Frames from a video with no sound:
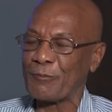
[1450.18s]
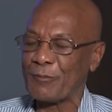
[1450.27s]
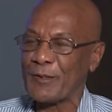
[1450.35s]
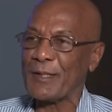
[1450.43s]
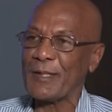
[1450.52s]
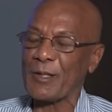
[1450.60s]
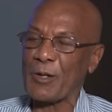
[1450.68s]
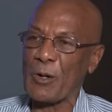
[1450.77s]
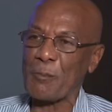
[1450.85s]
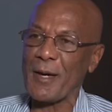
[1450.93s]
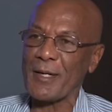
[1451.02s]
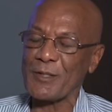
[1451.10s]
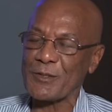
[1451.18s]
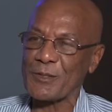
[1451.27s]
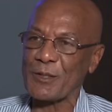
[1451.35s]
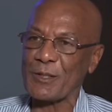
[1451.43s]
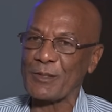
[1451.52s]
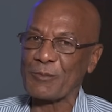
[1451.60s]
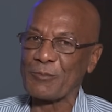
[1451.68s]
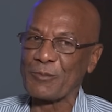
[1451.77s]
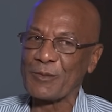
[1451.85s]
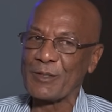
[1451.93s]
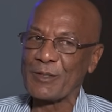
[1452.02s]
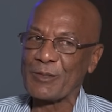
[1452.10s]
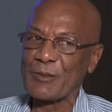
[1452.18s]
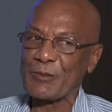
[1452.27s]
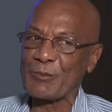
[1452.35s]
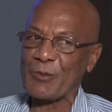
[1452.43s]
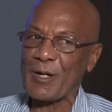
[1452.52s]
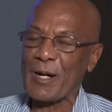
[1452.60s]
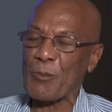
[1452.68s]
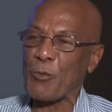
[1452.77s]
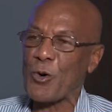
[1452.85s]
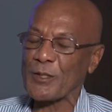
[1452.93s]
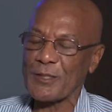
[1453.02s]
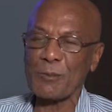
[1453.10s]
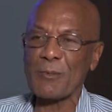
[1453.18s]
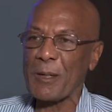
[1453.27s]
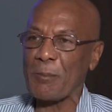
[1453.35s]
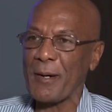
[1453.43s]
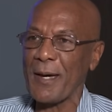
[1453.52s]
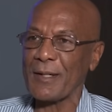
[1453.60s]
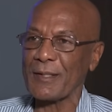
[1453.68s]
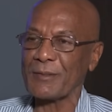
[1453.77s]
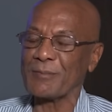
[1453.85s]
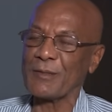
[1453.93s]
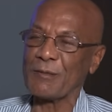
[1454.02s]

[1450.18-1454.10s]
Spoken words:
feeling or my initial wanting to be a pilot